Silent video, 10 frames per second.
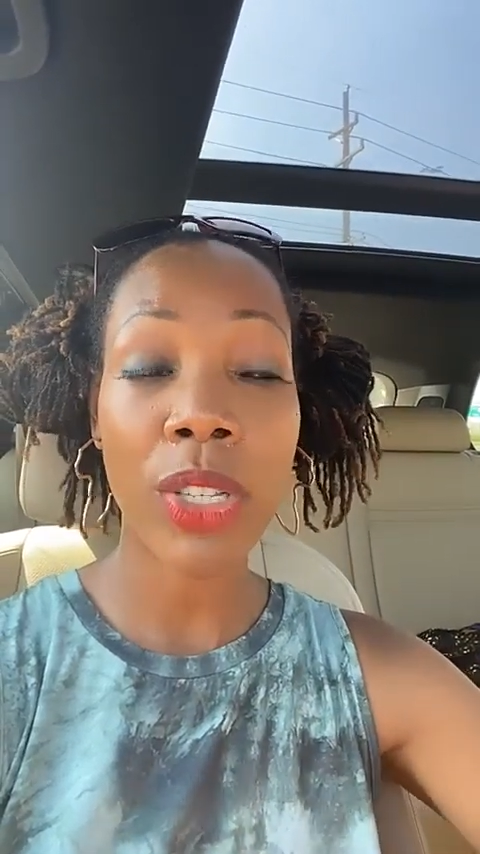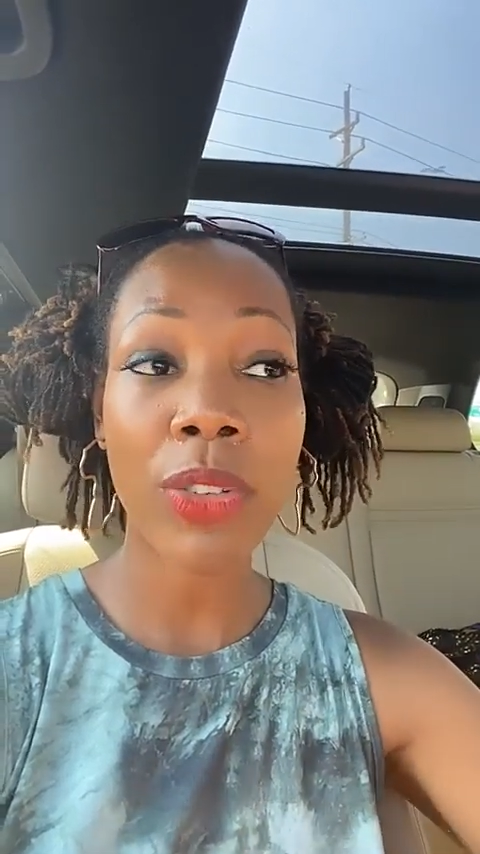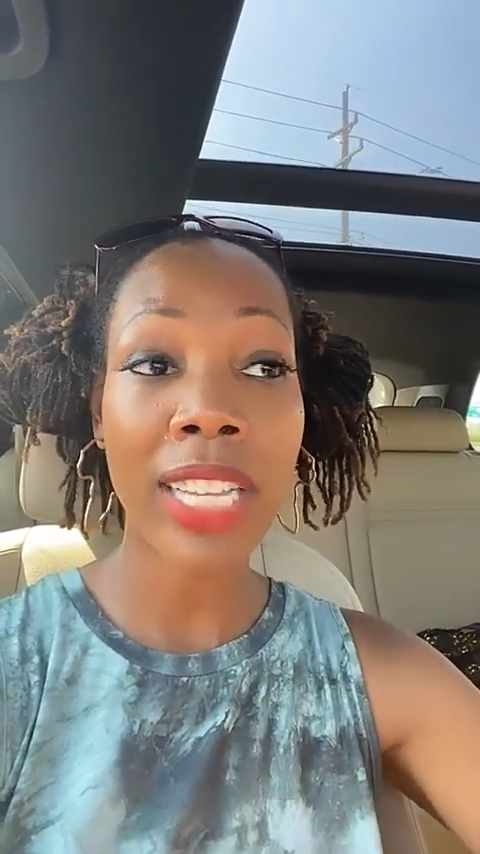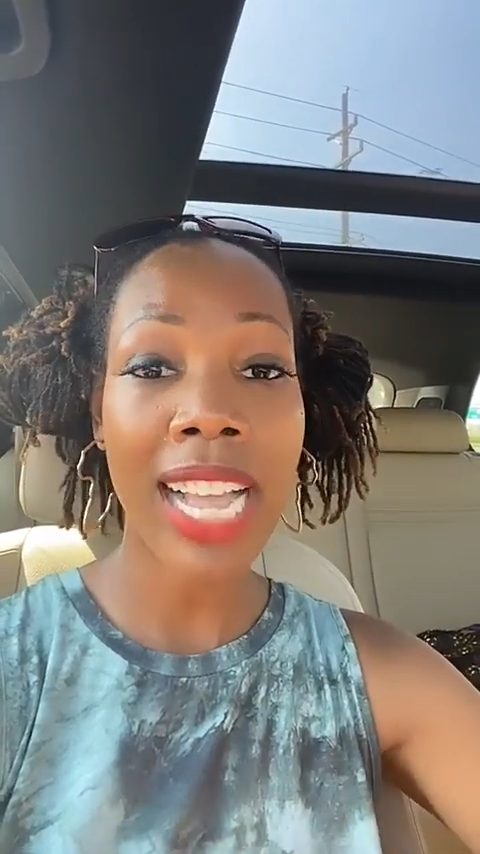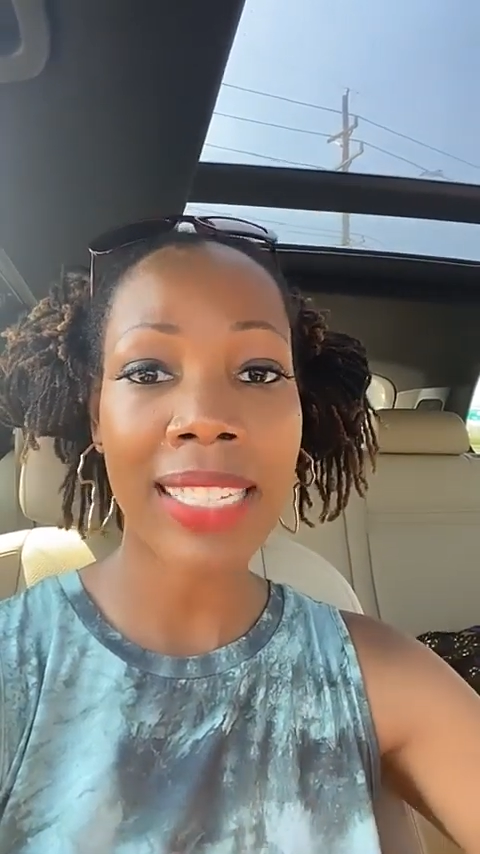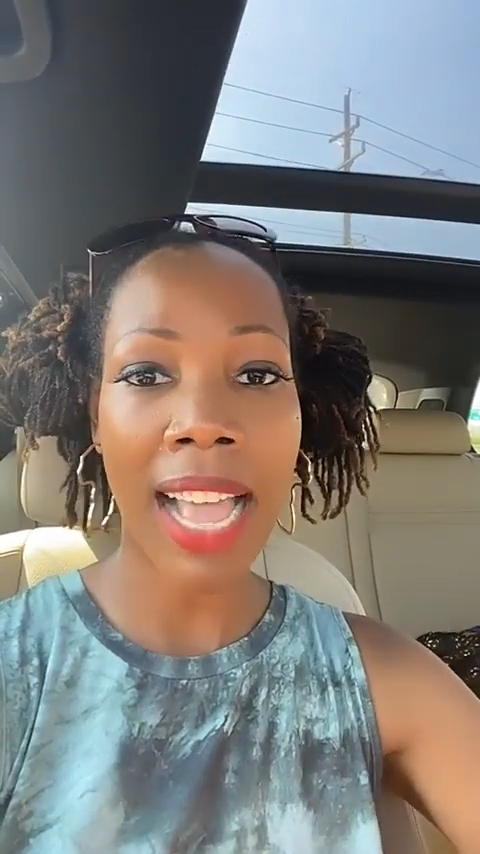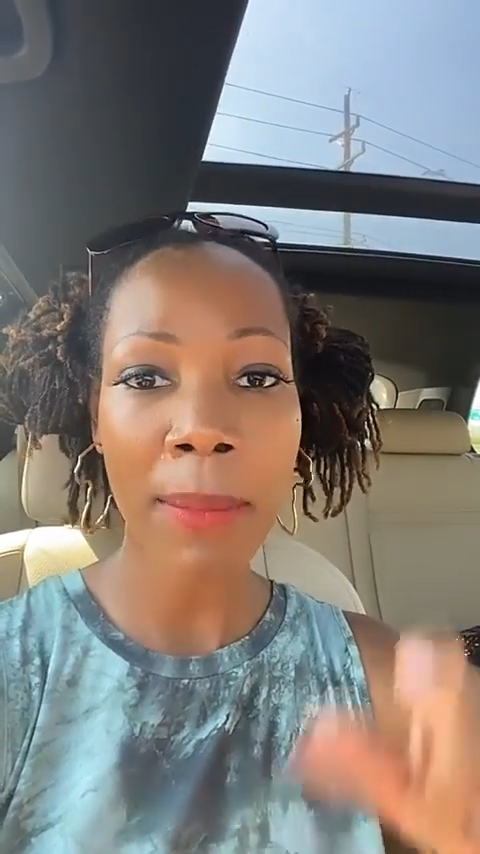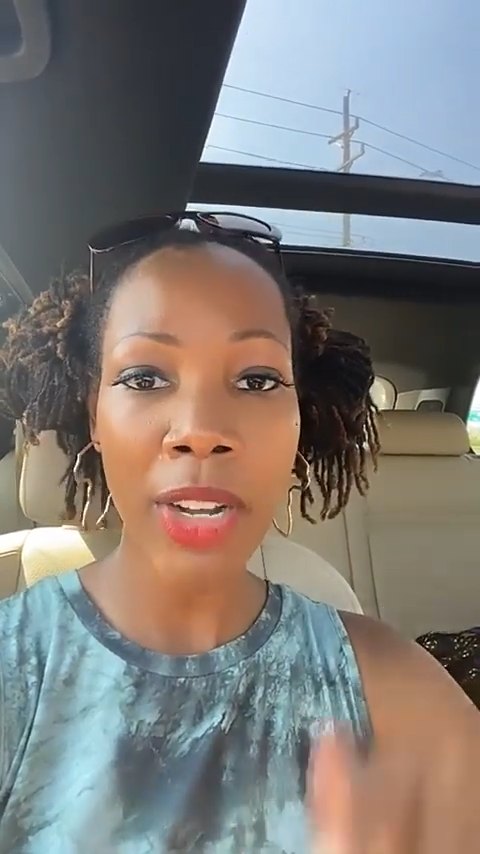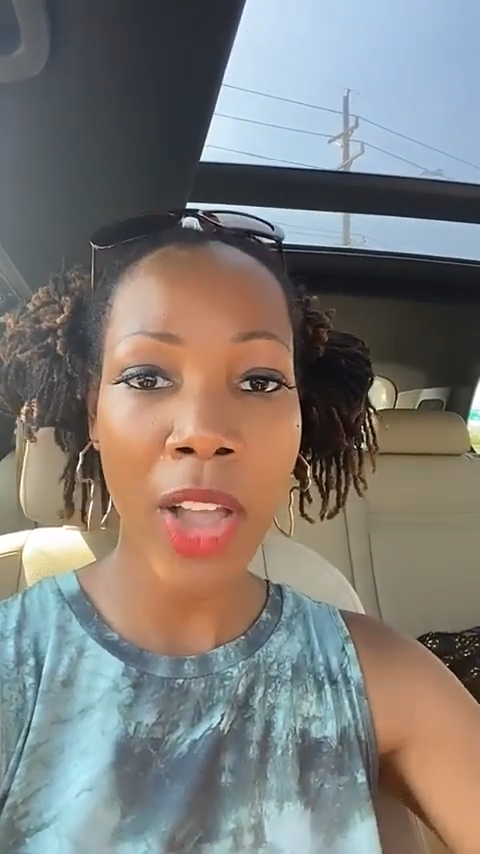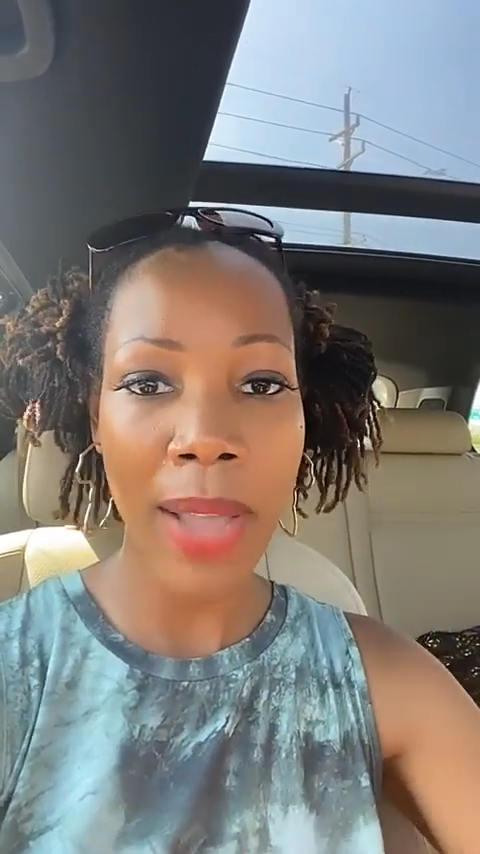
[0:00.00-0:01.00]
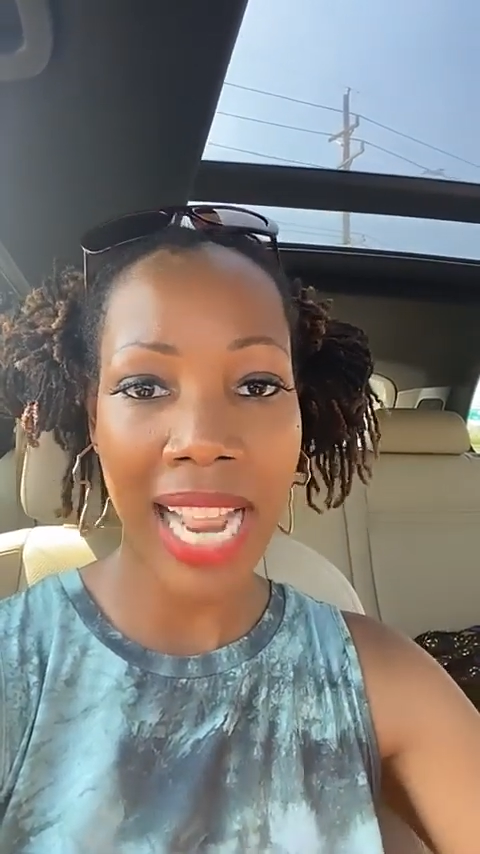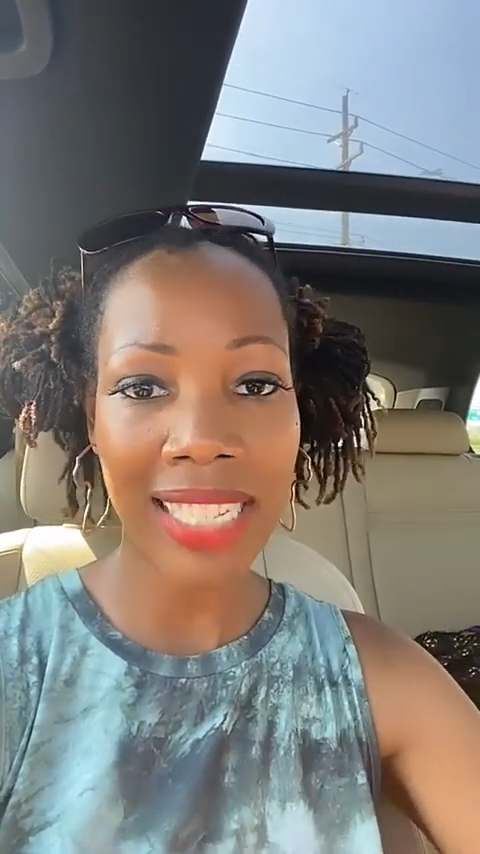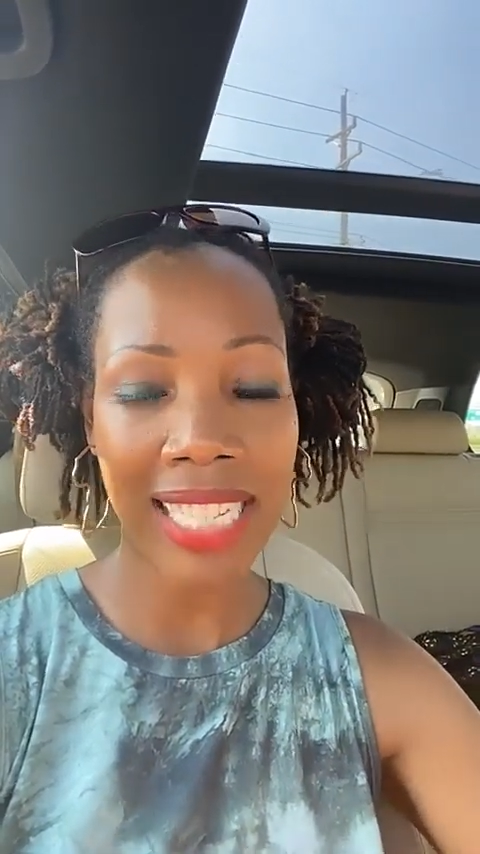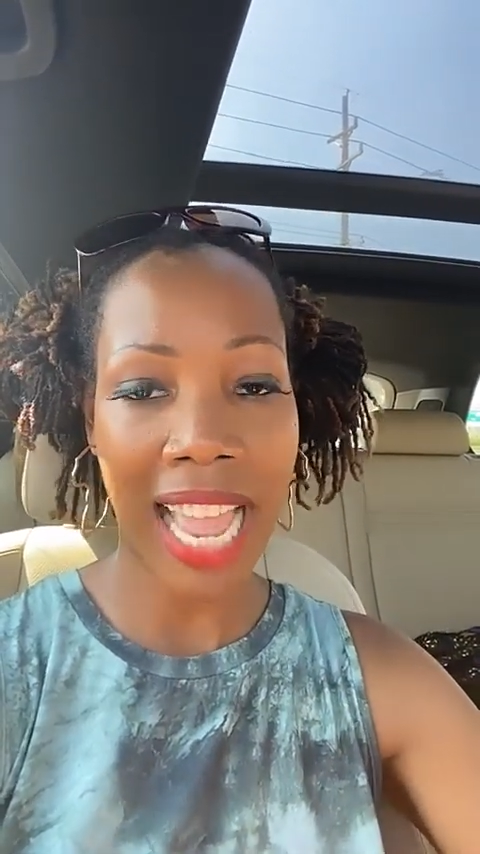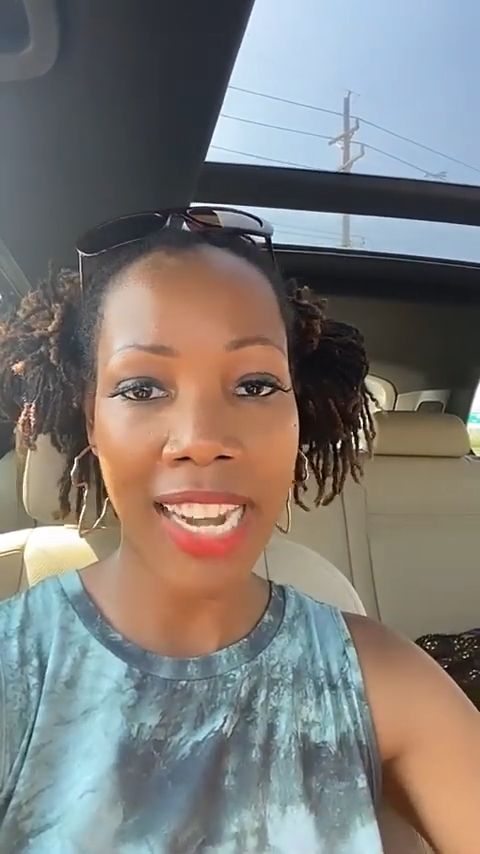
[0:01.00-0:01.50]
So you guys, I'm going to go ahead
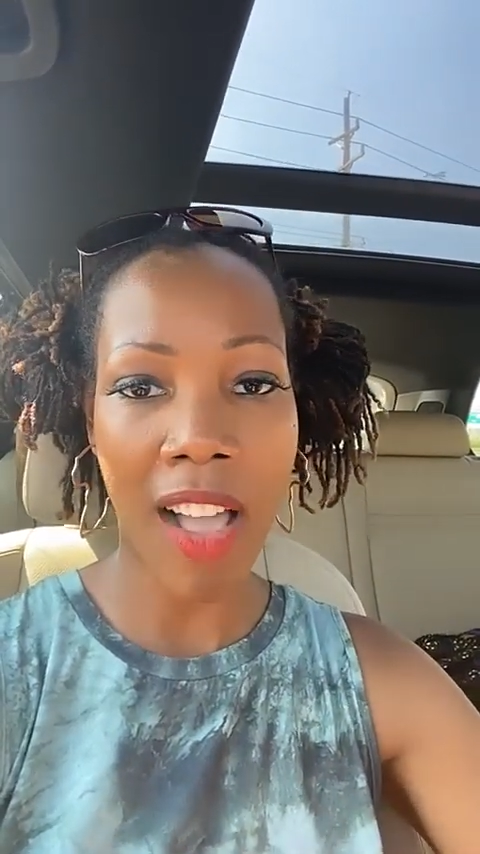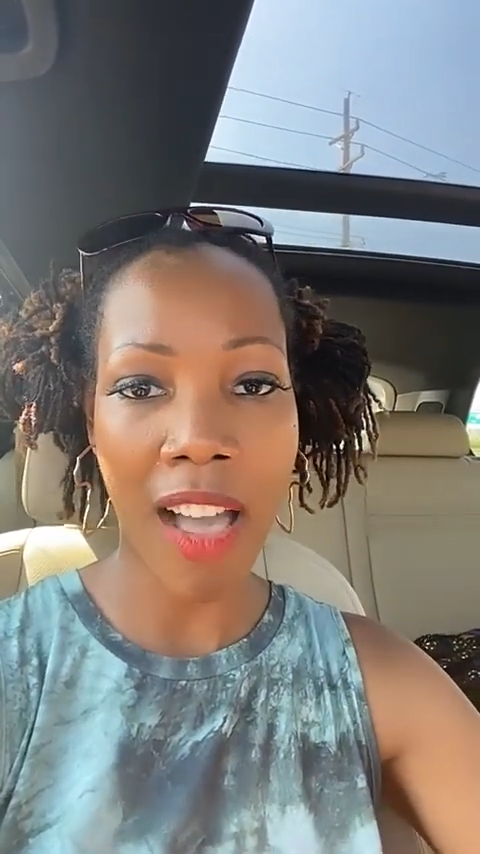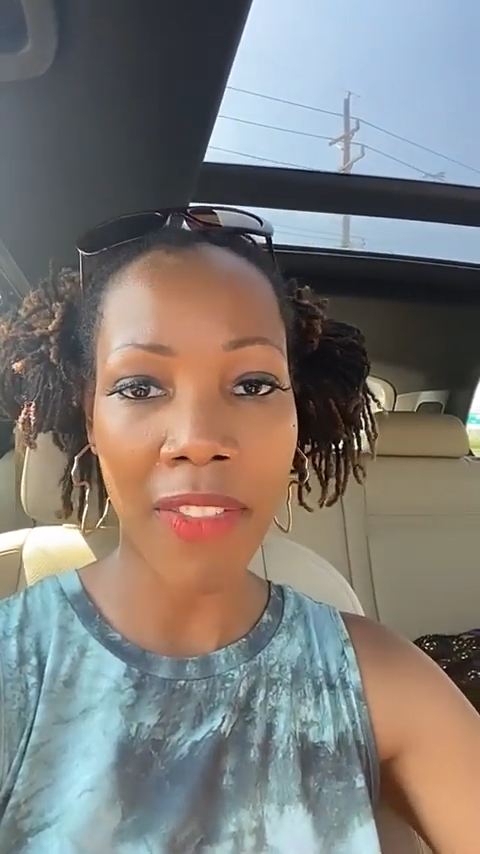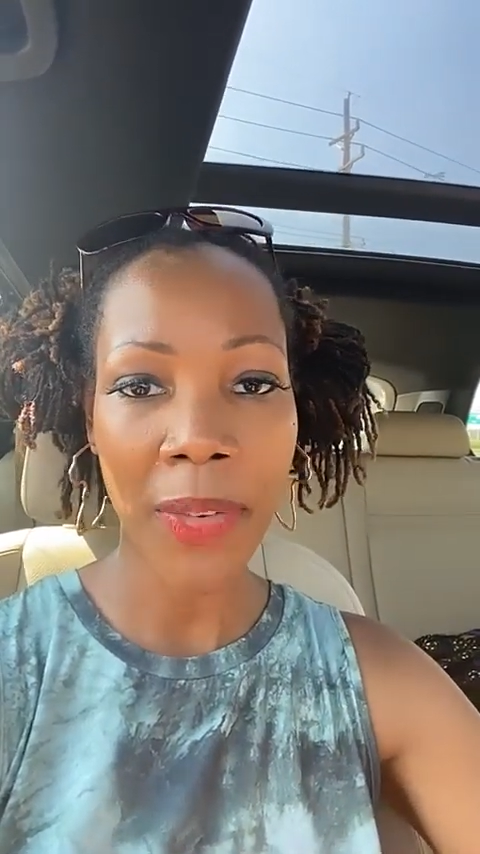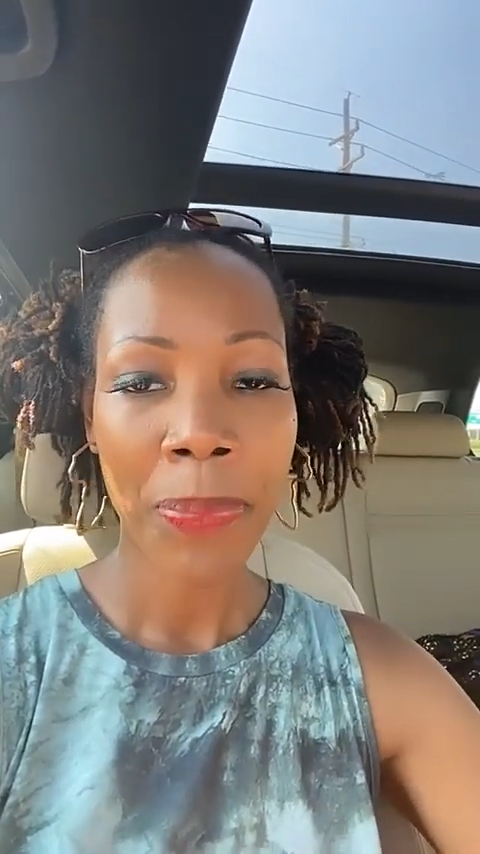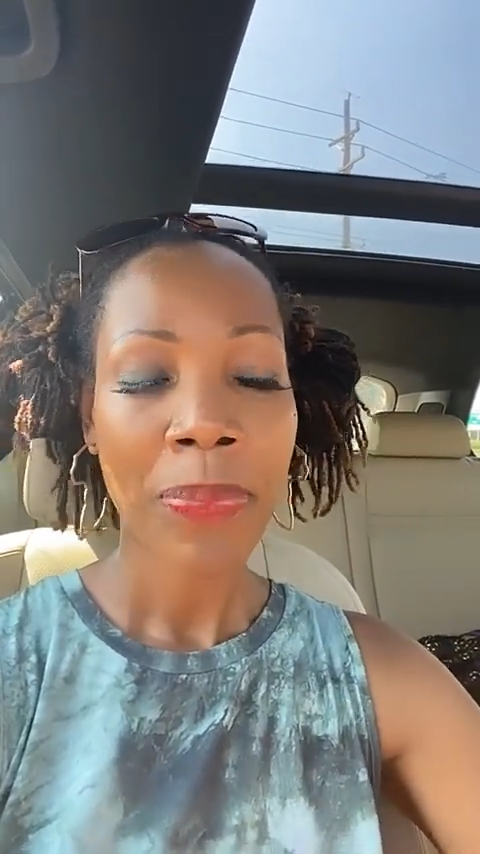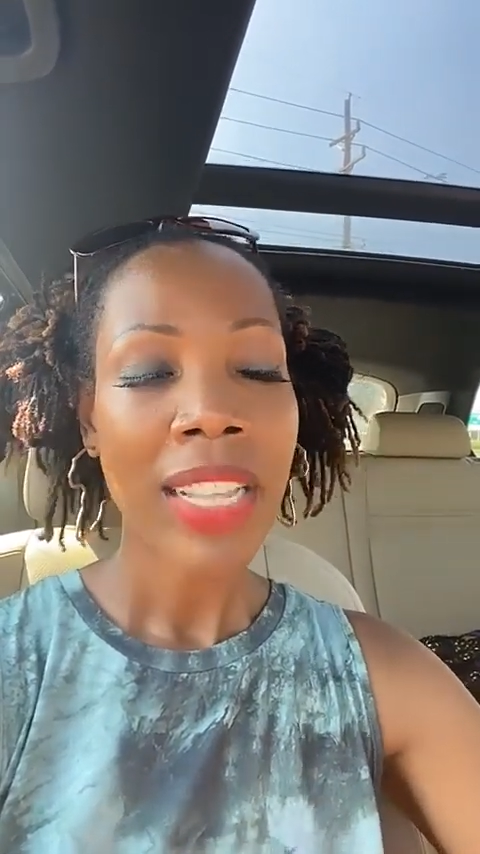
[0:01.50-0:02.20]
and sign off.